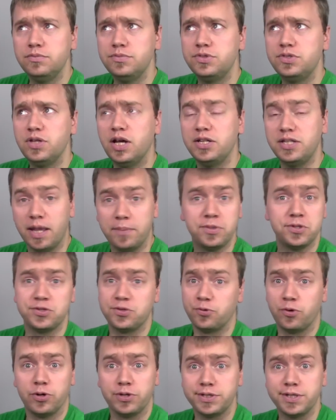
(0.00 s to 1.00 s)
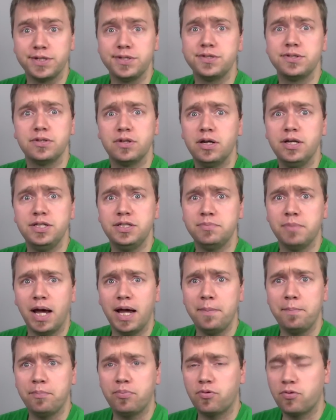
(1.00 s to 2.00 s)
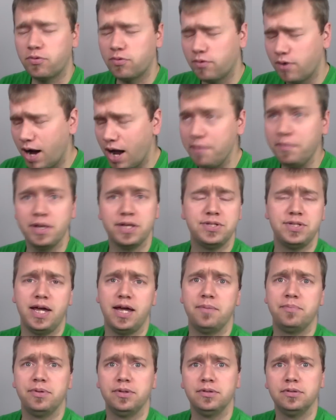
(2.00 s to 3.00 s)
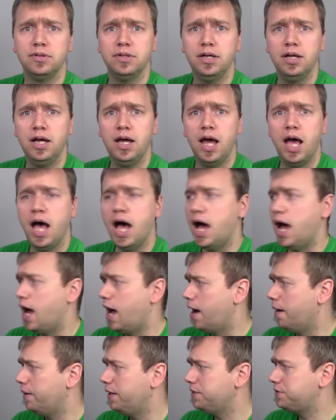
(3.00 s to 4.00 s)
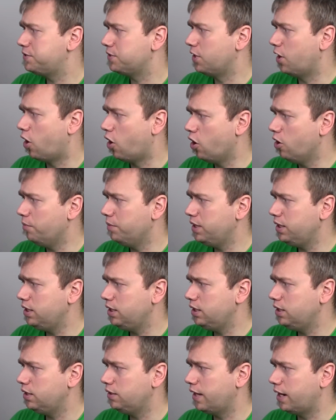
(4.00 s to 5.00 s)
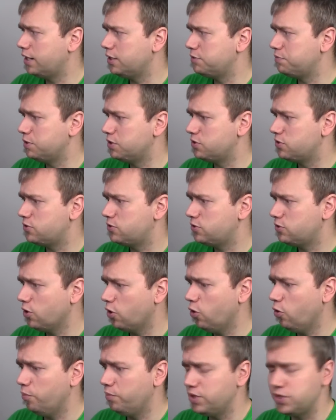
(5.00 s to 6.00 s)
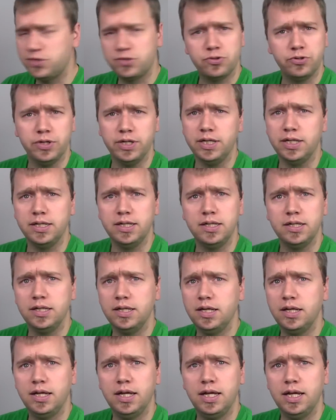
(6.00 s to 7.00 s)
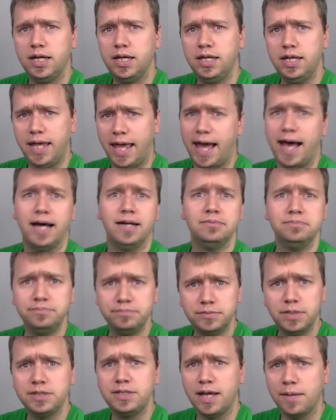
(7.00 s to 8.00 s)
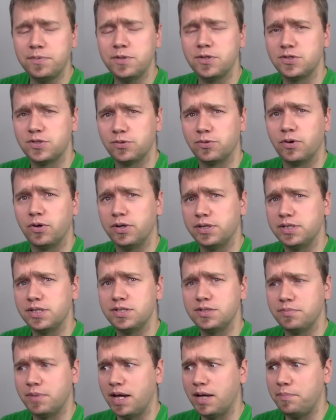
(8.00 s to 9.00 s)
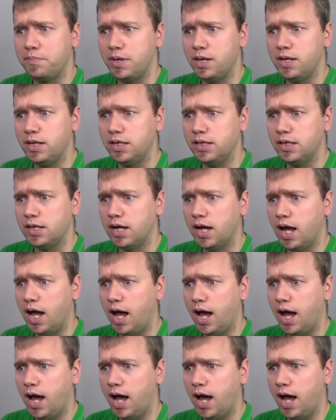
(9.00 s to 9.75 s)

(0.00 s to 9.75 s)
Adeptus Sororitas is my prime example. It's an army that has been so mistreated. Yeah, Adeptus Sororitas, in my opinion.